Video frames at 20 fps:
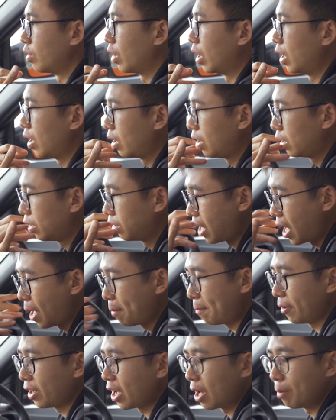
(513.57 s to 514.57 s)
Uh,
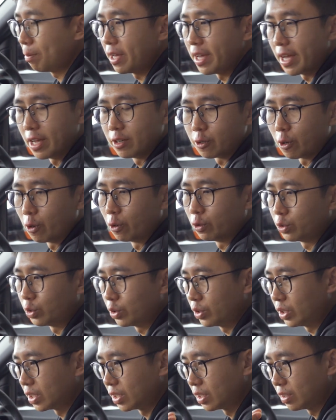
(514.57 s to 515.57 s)
Apple CarPlay and Android
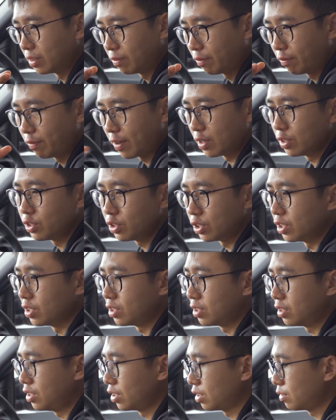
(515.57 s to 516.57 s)
Auto, the
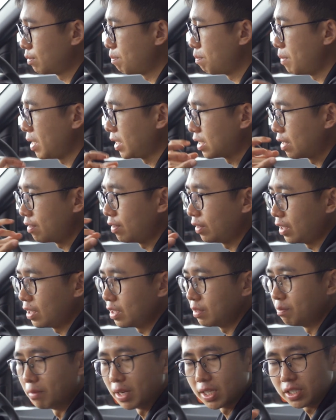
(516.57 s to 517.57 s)
functions just makes
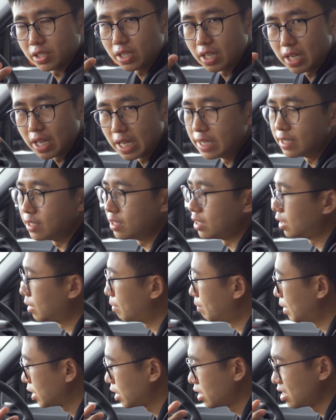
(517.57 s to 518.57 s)
everything much
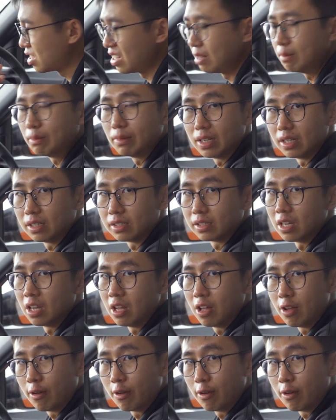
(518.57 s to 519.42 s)
easier, much seamless,